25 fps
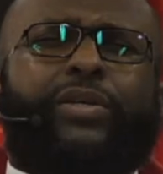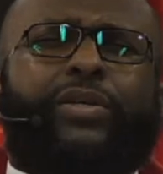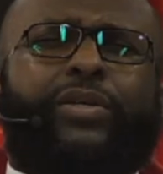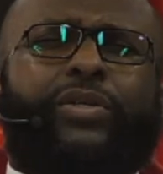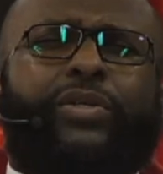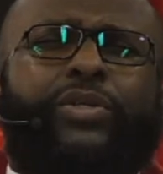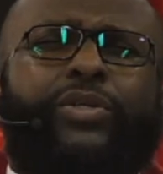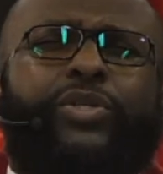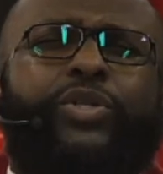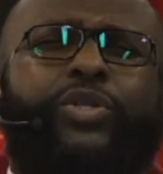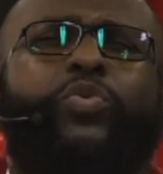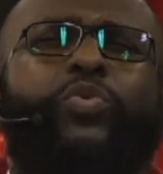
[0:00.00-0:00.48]

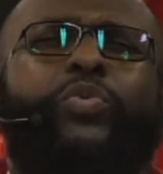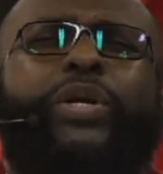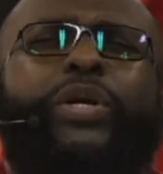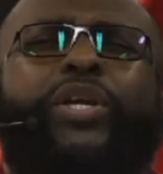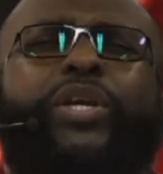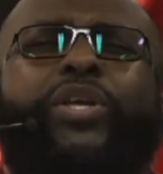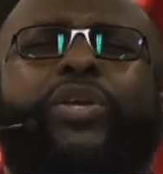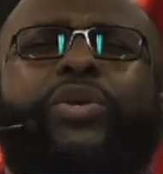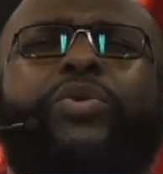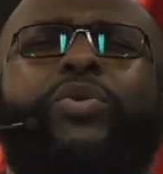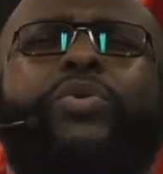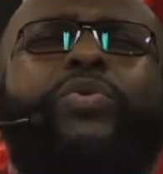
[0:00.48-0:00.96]
Do
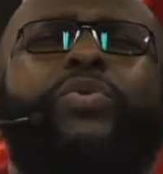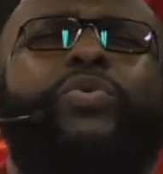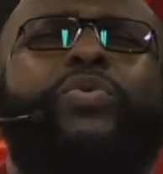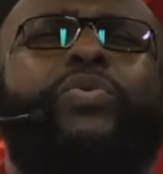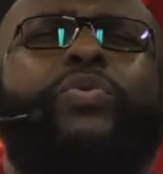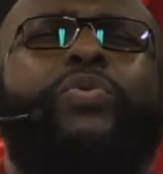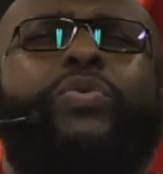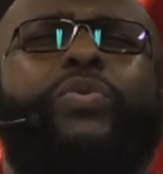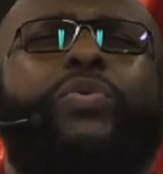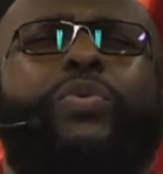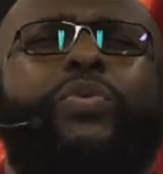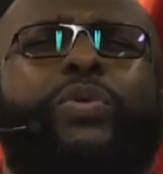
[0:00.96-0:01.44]
what
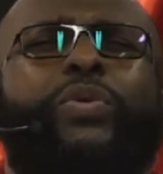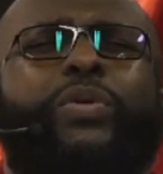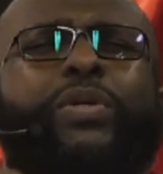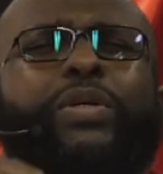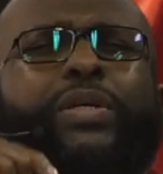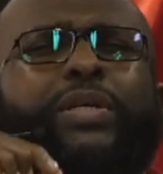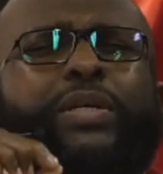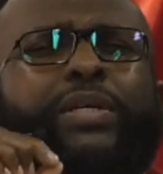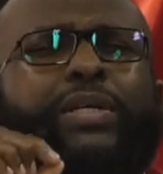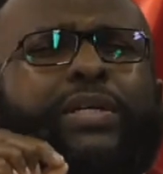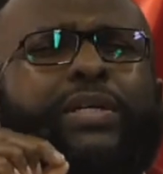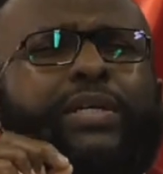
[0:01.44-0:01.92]
you
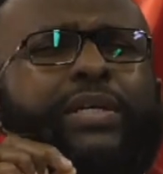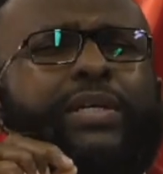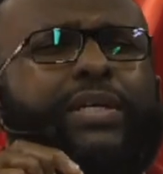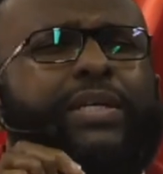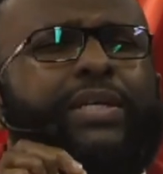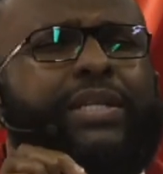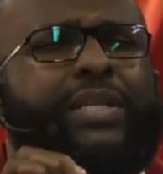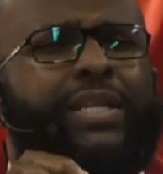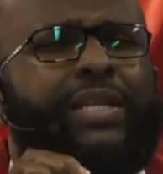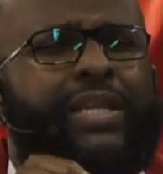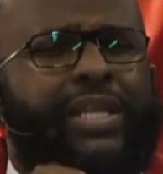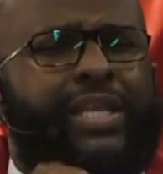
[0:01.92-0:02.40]

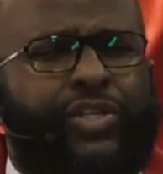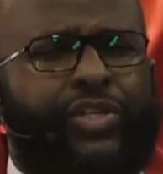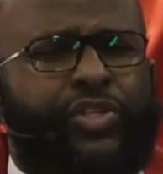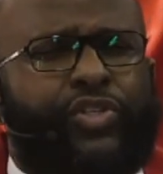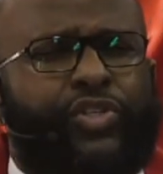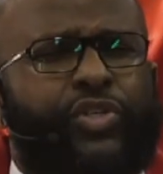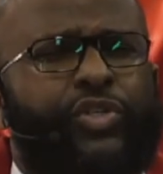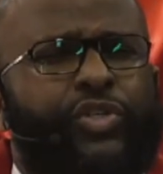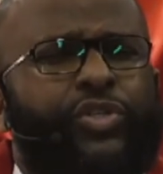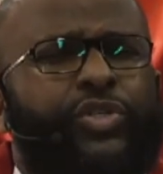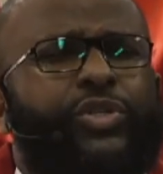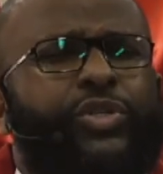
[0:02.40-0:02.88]
need
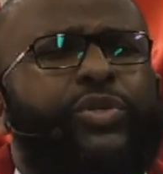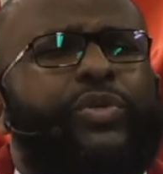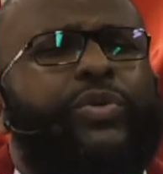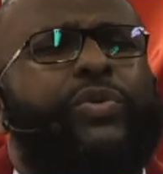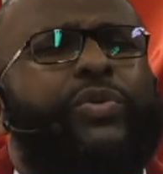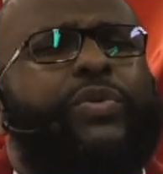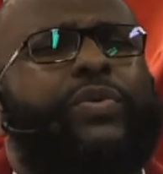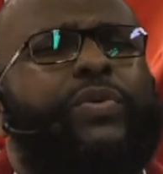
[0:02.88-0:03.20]
to do